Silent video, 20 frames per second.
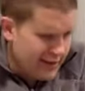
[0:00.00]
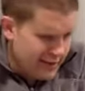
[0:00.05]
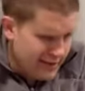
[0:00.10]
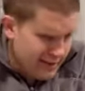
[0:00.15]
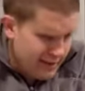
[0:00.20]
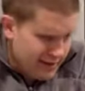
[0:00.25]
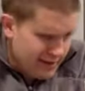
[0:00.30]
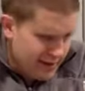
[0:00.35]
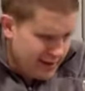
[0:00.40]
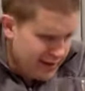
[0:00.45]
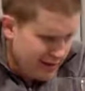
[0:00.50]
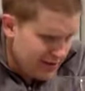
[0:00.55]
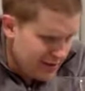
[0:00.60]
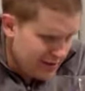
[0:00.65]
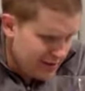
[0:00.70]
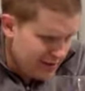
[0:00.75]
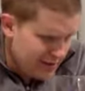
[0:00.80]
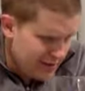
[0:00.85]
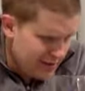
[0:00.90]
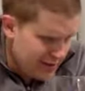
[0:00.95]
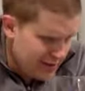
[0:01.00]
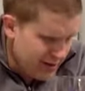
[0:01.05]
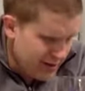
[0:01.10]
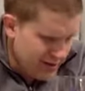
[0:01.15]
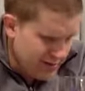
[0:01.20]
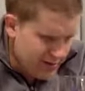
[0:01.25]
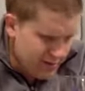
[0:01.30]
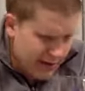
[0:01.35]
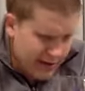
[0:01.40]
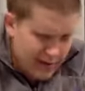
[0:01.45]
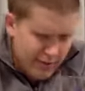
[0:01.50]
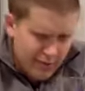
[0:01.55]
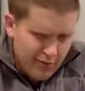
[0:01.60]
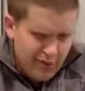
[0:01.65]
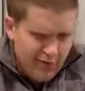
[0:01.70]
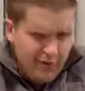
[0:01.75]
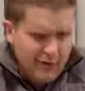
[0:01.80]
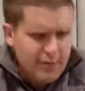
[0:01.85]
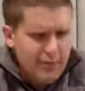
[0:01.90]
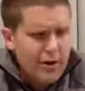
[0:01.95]
I mean, just make the
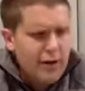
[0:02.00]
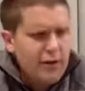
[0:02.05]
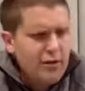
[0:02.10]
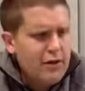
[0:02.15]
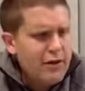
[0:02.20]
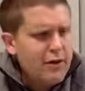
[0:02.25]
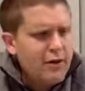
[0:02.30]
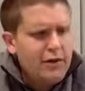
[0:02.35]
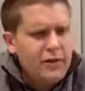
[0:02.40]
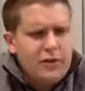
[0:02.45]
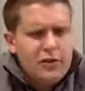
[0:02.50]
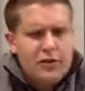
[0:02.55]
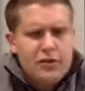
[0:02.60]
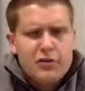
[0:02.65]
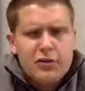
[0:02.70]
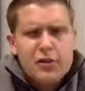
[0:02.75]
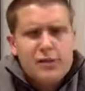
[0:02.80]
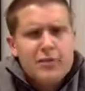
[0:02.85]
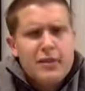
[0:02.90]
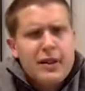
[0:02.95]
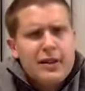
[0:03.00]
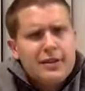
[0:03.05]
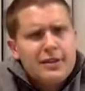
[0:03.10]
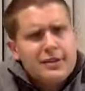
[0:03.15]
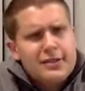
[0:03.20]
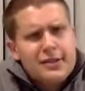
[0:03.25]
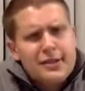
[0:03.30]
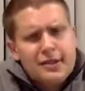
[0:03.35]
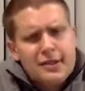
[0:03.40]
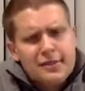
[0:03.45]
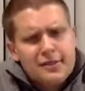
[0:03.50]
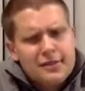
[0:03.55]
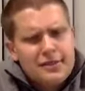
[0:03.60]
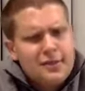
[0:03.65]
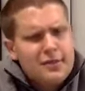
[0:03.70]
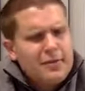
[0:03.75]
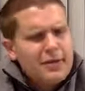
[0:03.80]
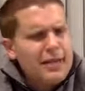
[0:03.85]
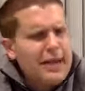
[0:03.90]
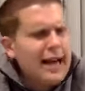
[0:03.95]
perfect pairing, or even just drink it by itself. So, I
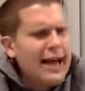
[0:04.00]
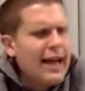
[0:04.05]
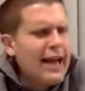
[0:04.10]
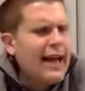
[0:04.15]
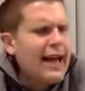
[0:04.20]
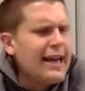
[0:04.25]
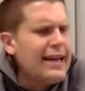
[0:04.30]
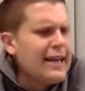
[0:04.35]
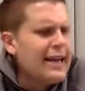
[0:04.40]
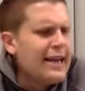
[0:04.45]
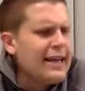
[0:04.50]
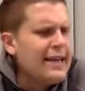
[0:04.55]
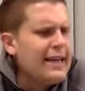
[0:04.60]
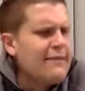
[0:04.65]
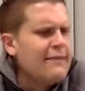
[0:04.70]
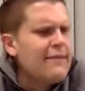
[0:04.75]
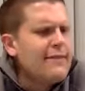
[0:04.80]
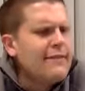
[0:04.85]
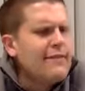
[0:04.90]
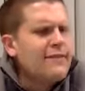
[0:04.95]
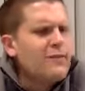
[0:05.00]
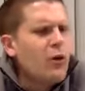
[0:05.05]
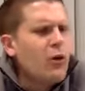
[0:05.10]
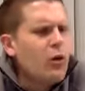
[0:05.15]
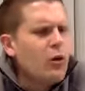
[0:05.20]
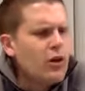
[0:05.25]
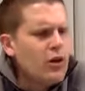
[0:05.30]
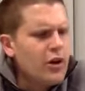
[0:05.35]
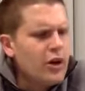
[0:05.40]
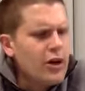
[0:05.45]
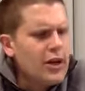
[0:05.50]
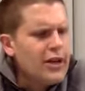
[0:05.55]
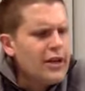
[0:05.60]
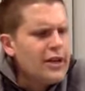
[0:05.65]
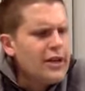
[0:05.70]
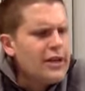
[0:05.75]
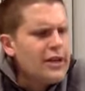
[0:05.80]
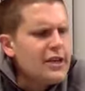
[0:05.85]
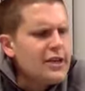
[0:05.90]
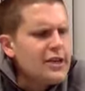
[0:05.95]
mean, I kind of give it a 4
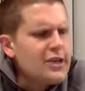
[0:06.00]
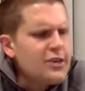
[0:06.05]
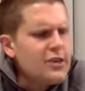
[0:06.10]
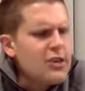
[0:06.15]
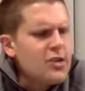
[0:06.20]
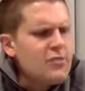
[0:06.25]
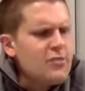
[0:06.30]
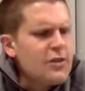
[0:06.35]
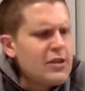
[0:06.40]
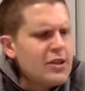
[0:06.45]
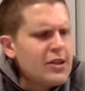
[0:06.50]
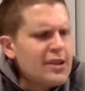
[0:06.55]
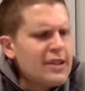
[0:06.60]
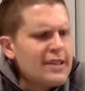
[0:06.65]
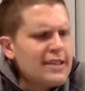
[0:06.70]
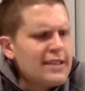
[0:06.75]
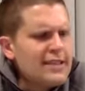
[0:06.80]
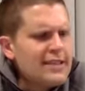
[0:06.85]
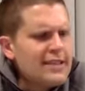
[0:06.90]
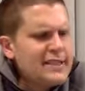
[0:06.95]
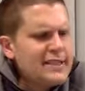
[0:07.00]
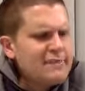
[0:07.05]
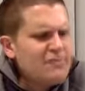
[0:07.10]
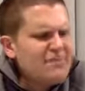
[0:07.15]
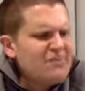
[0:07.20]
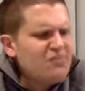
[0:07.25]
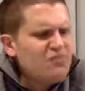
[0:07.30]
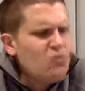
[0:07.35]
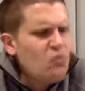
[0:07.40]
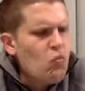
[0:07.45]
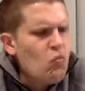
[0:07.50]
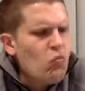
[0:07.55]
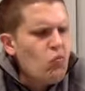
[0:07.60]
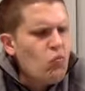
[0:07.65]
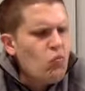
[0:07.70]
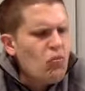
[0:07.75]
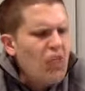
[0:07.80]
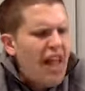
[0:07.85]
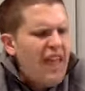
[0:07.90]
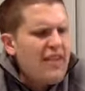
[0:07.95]
just because
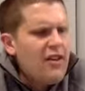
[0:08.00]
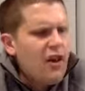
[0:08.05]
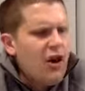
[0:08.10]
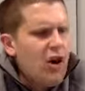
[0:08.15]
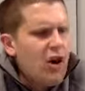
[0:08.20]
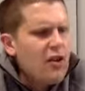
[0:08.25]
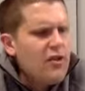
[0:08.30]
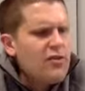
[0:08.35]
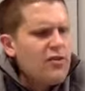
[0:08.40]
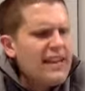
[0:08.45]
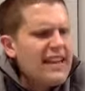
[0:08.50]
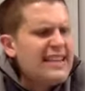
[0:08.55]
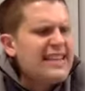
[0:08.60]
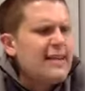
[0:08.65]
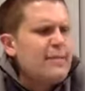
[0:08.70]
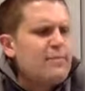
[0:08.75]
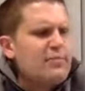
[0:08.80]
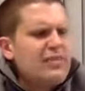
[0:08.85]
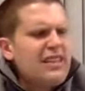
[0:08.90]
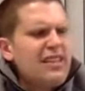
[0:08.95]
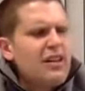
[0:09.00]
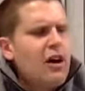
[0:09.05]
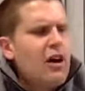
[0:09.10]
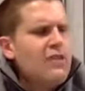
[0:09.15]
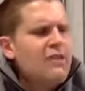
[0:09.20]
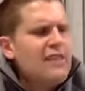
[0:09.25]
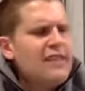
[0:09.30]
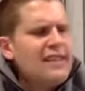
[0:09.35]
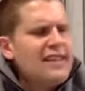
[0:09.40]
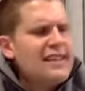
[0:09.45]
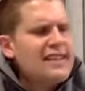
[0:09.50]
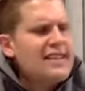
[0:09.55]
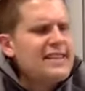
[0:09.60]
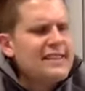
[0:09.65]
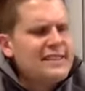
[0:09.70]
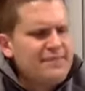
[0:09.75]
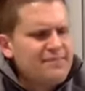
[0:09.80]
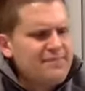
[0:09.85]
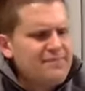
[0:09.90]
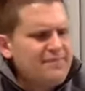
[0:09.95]
there are things that play off of
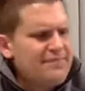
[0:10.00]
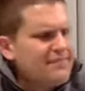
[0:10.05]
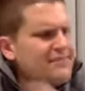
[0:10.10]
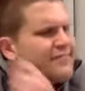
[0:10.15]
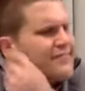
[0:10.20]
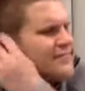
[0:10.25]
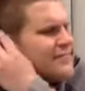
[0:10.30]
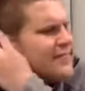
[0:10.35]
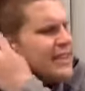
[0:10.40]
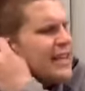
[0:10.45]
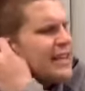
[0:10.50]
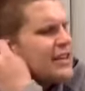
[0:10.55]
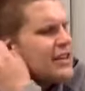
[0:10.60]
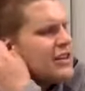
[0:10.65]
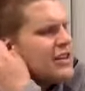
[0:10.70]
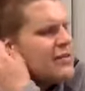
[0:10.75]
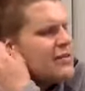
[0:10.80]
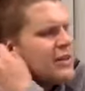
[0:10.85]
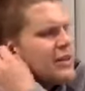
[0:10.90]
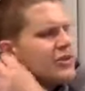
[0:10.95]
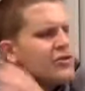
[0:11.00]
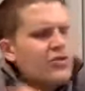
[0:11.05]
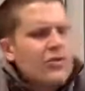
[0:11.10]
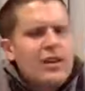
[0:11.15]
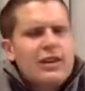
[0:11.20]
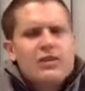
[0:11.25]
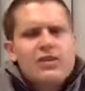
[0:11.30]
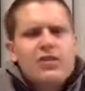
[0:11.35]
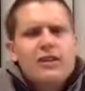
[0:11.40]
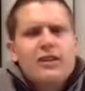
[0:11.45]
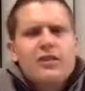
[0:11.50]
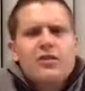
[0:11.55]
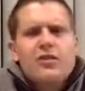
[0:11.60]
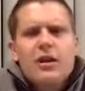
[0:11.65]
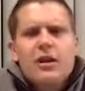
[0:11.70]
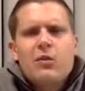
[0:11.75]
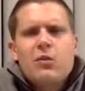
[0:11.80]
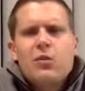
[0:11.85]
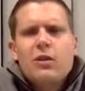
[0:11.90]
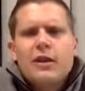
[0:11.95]
this. And you need to make sure that you get the
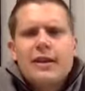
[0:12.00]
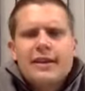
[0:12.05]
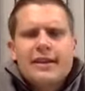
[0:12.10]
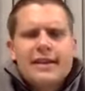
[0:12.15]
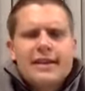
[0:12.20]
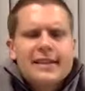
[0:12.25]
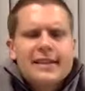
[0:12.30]
right one.